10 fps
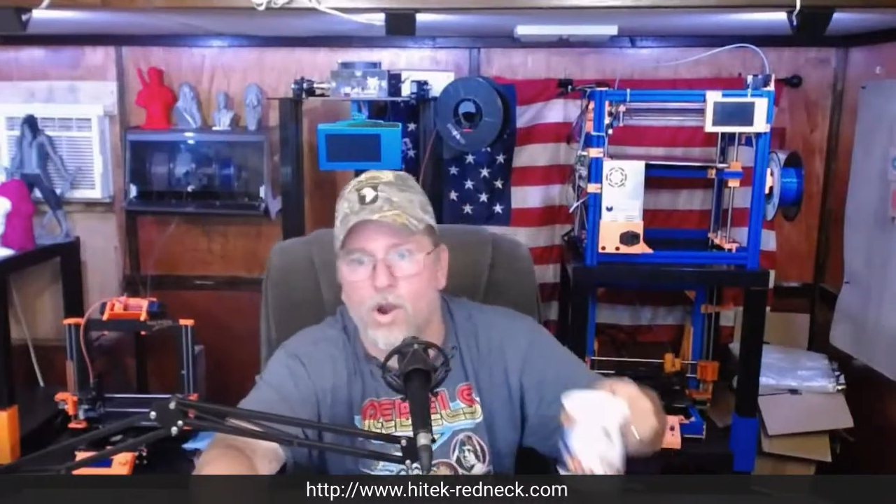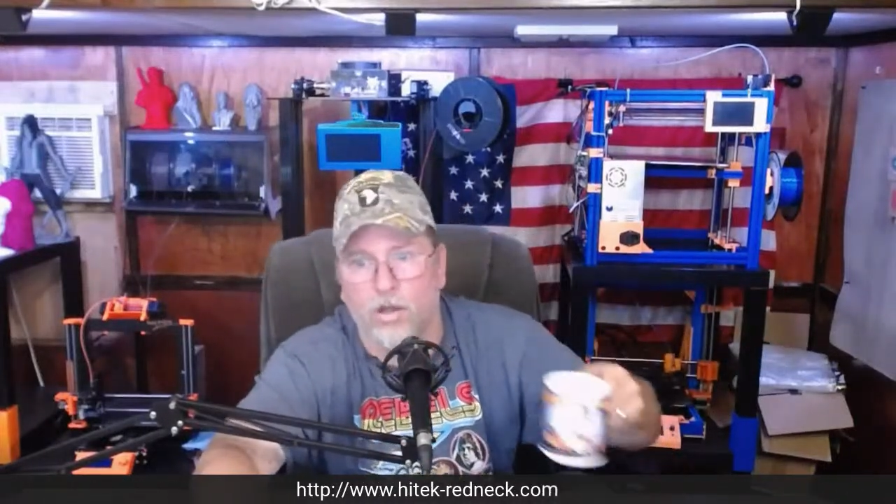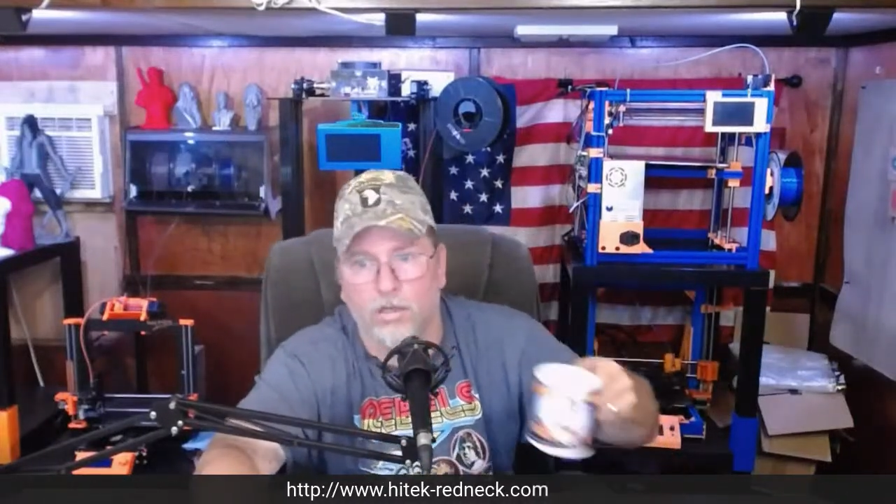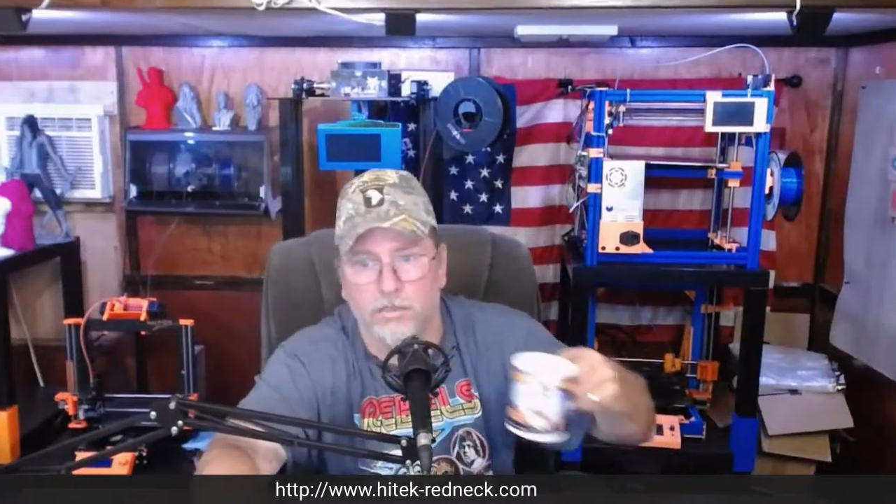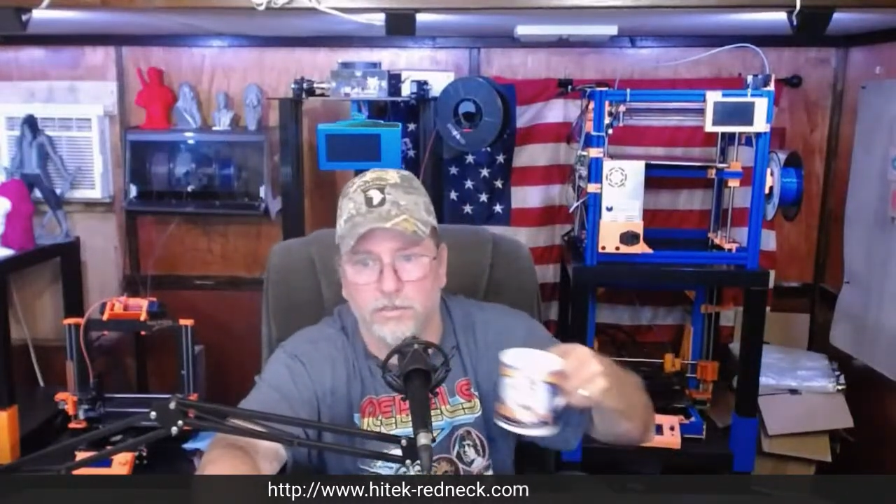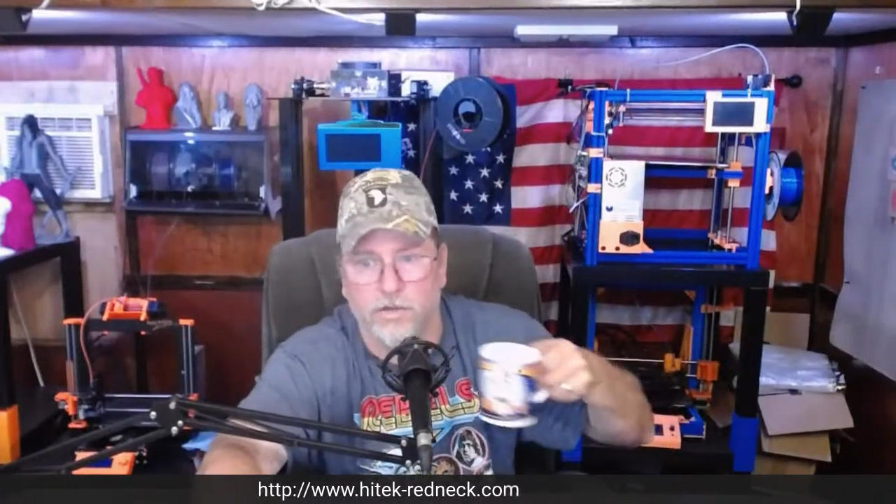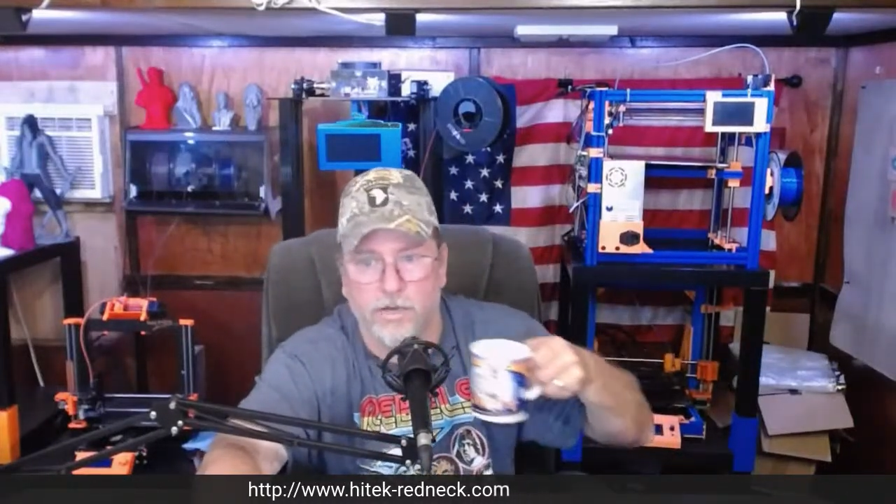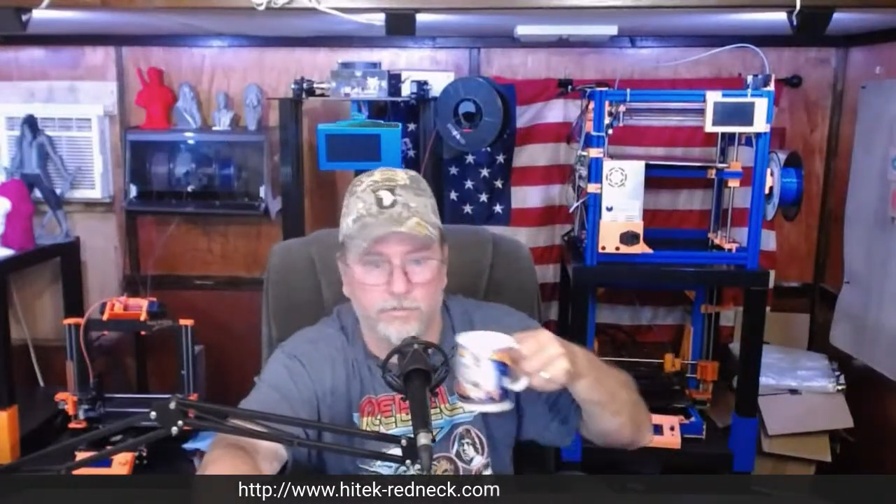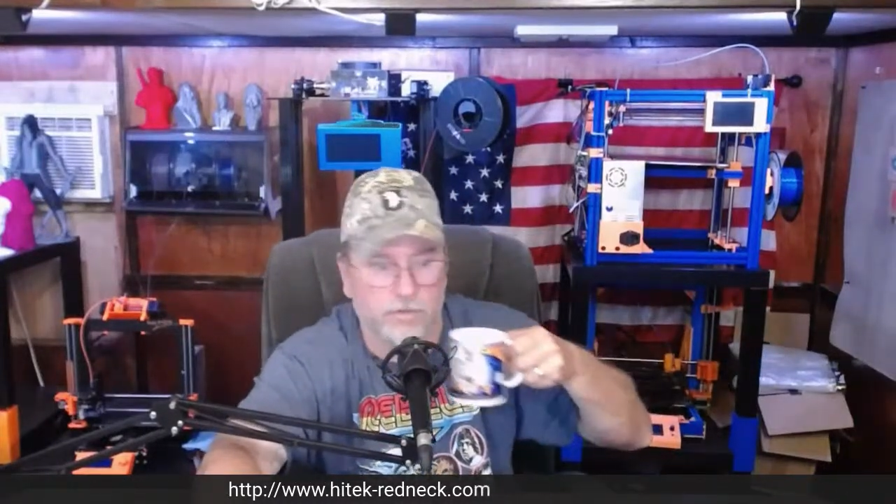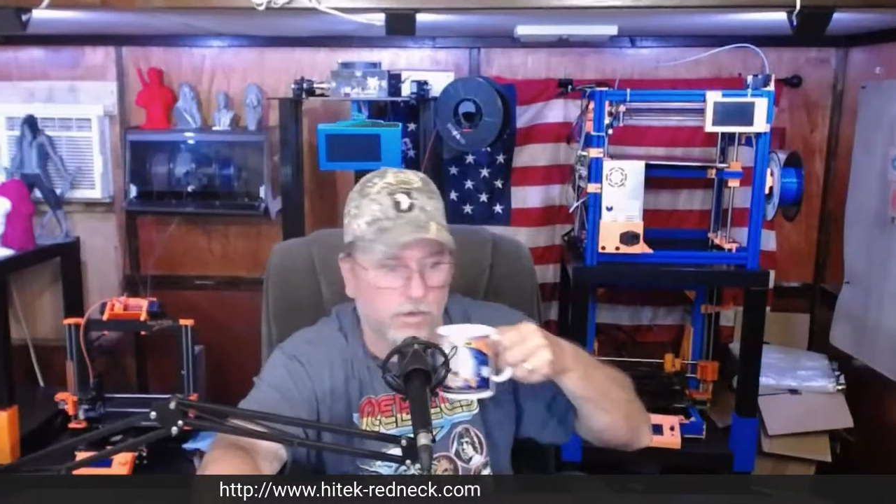all of this
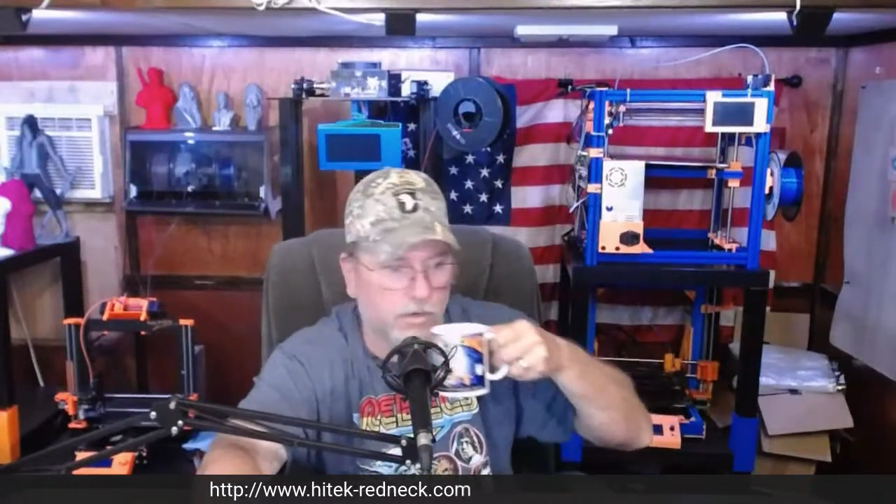crap started.